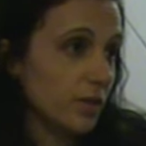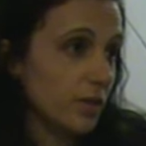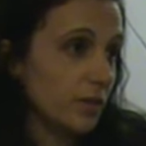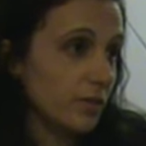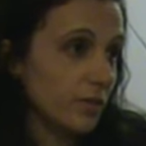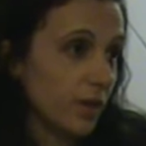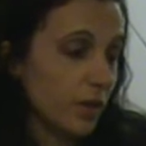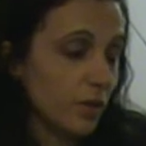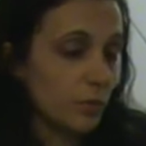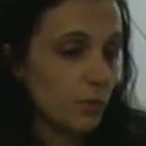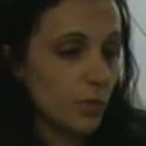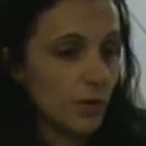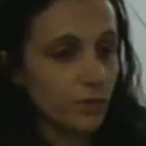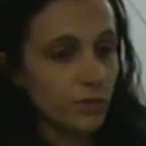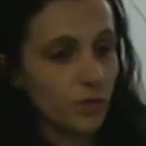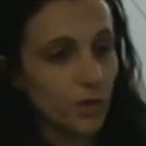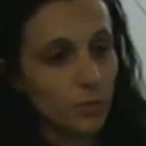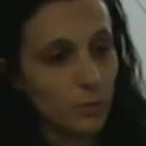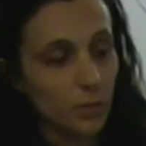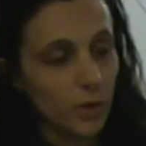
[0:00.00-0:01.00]
at its own, where
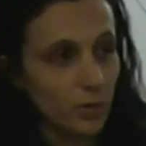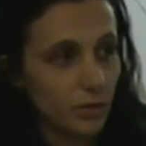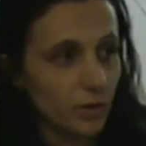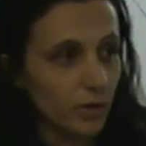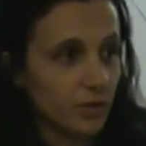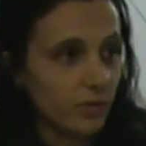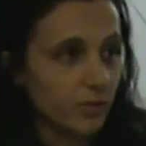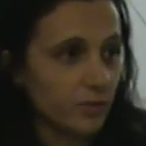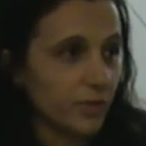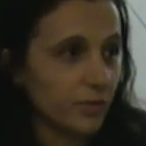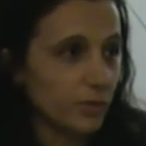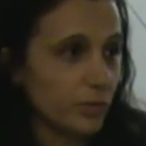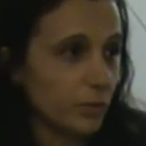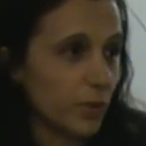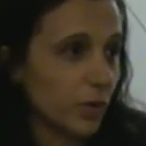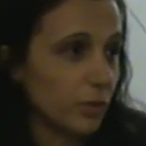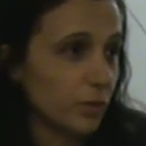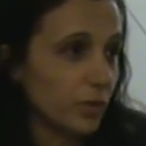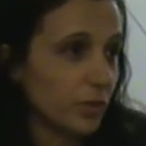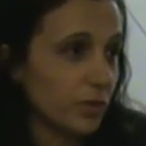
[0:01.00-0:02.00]
its own wildlife is, its
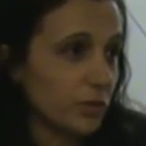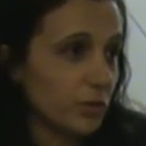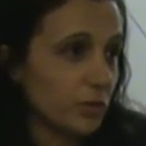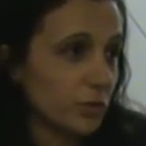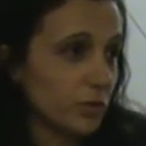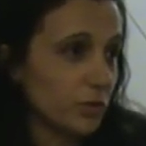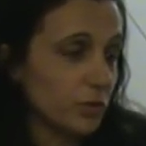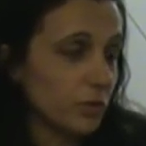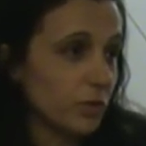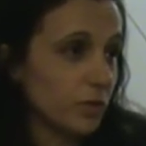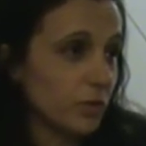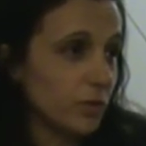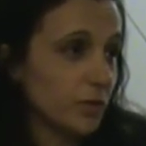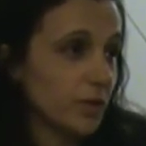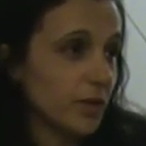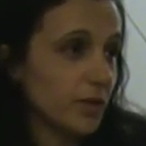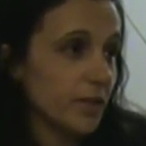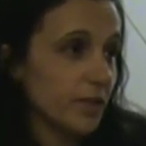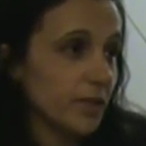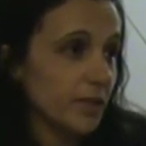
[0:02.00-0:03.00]
wildlife corridor,
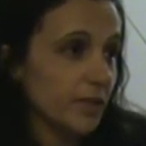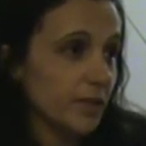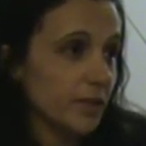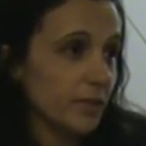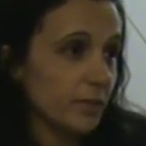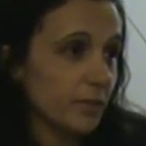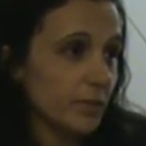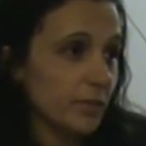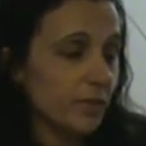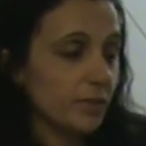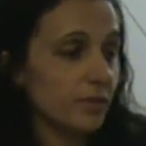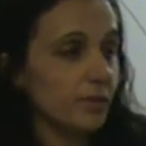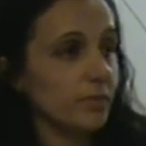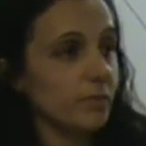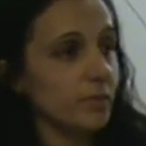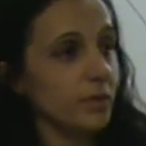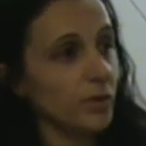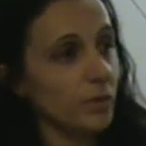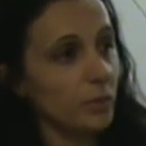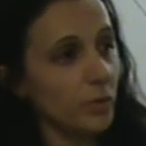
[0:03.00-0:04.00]
which
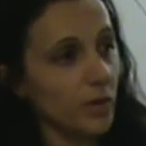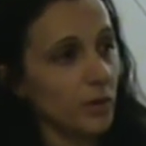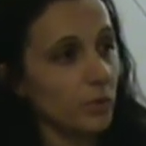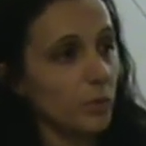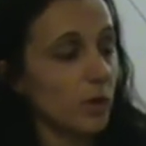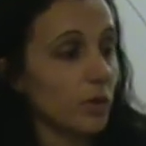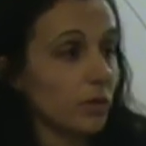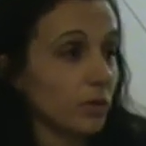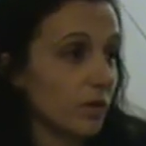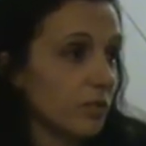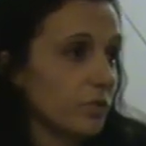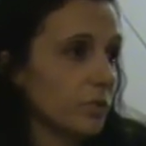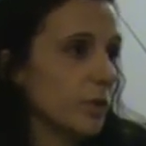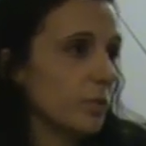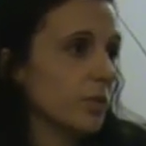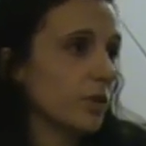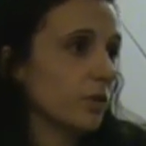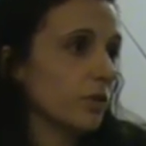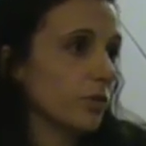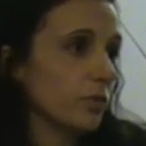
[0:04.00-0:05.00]
is, you know, where the wildlife
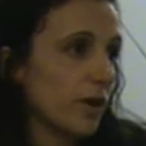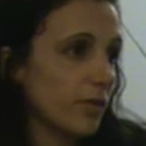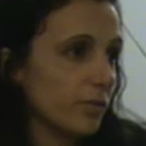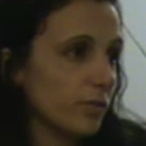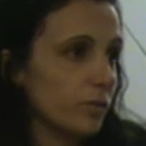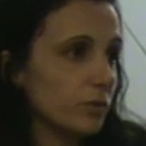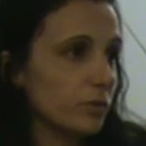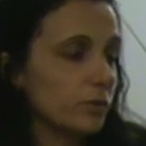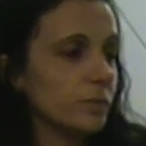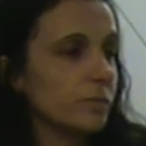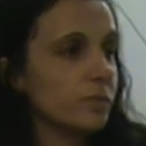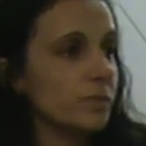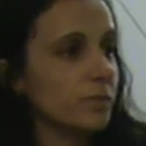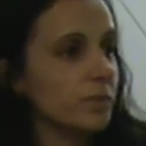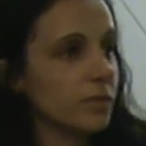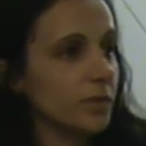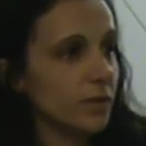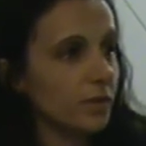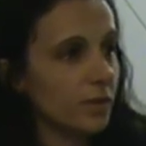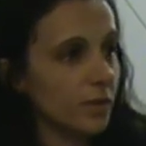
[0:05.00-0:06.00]
might be able to travel,
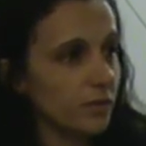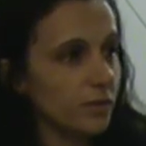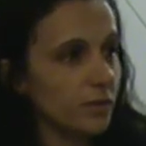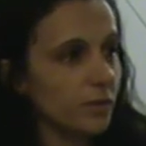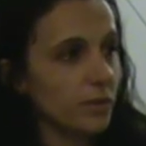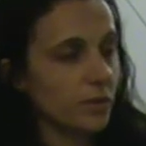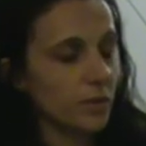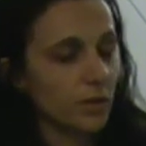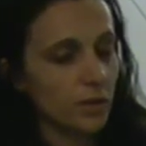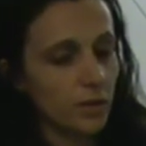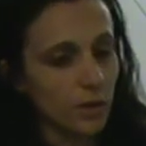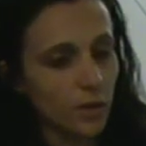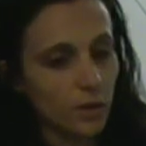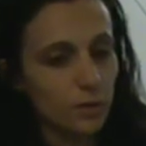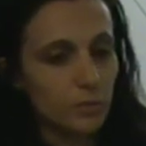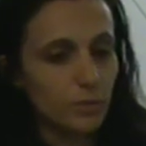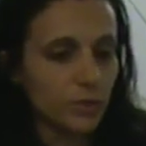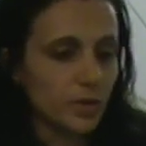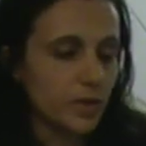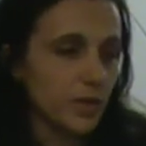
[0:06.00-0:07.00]
you know, so they can
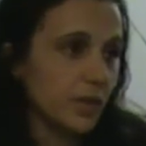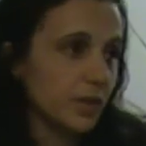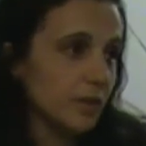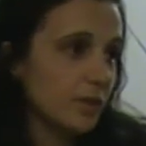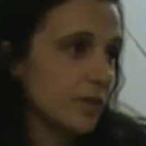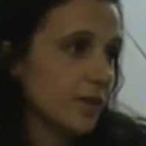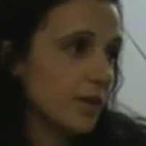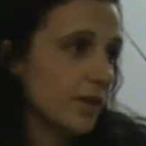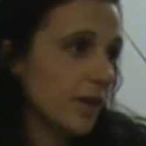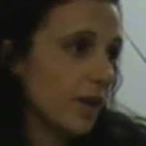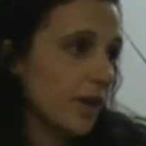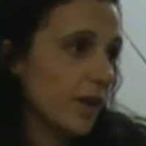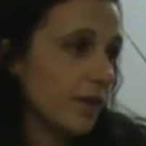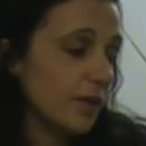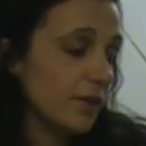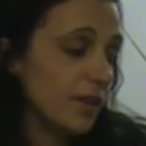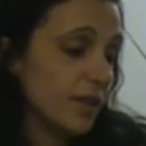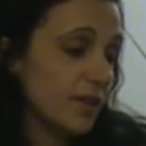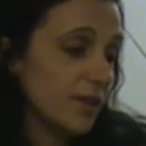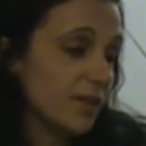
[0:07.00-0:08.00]
go breed,
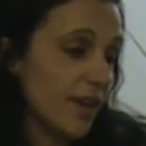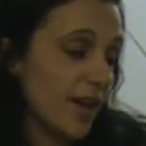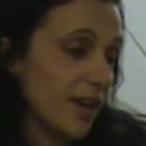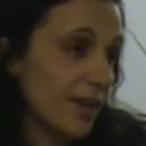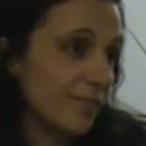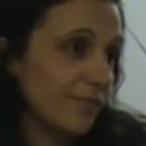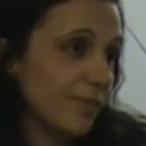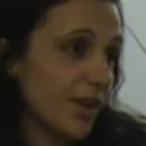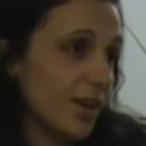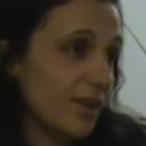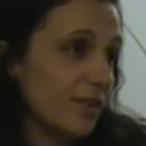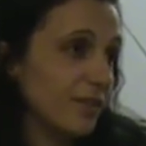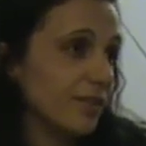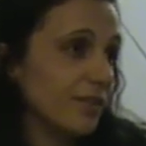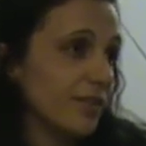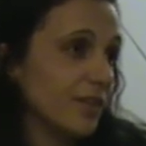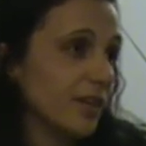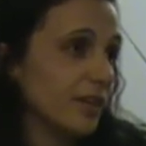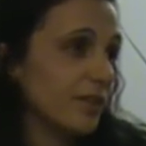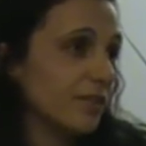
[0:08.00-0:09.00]
and then that ends
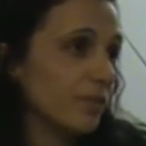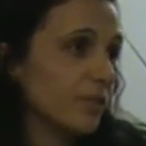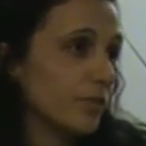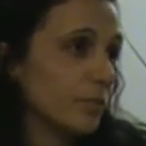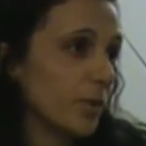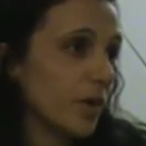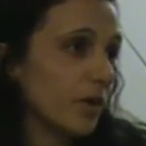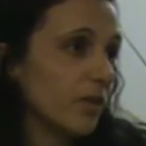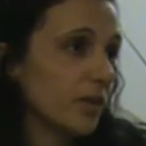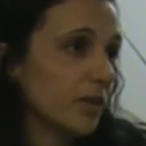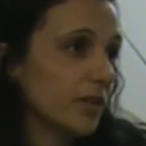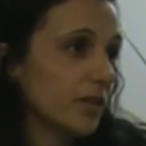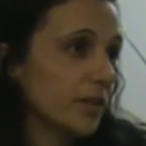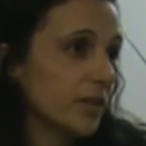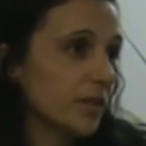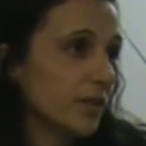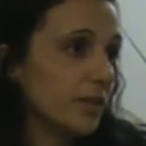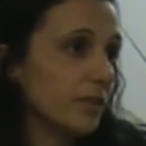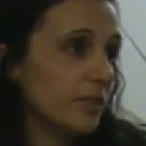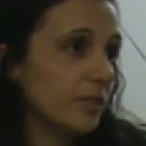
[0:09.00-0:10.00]
at the edge of the borough.
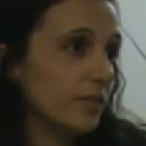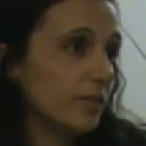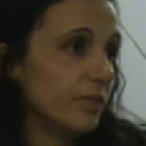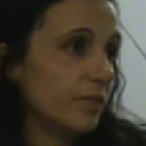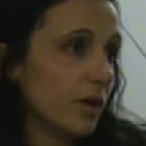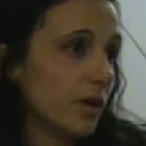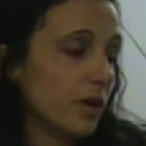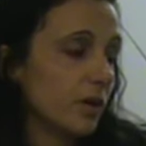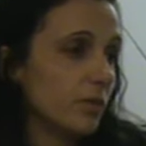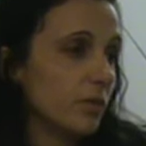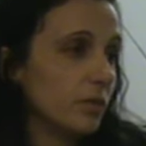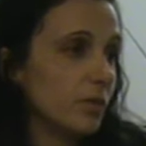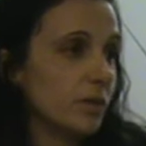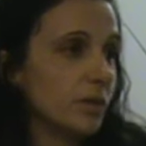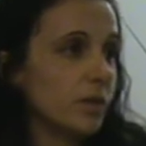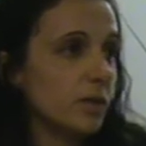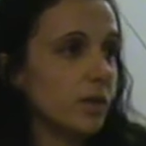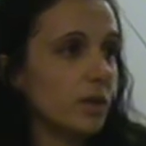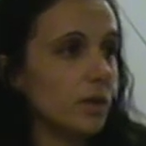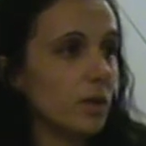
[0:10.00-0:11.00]

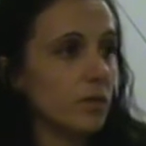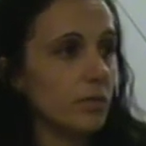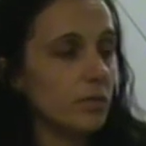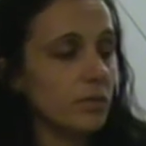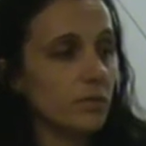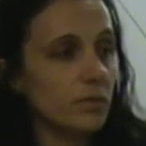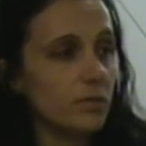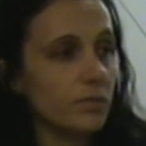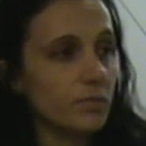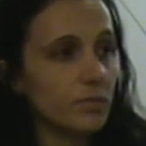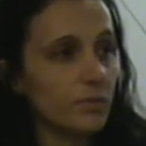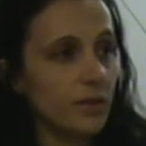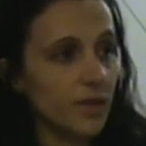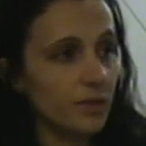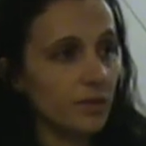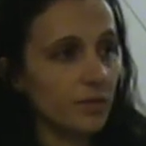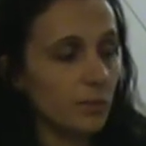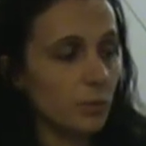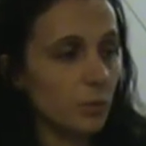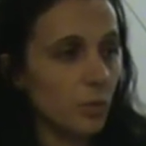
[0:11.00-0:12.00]
You know,
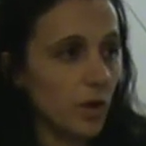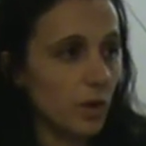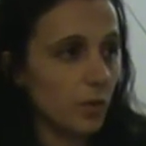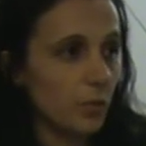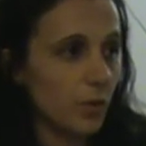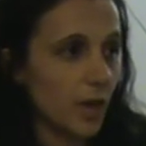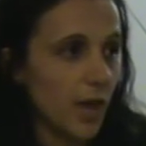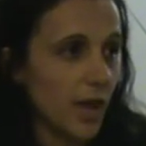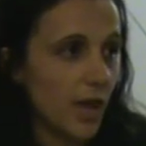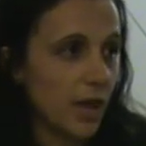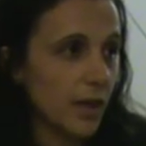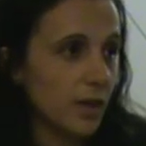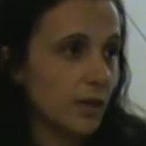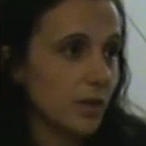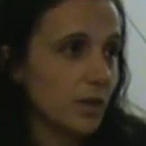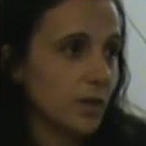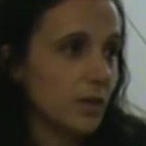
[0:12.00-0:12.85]
that's somewhere where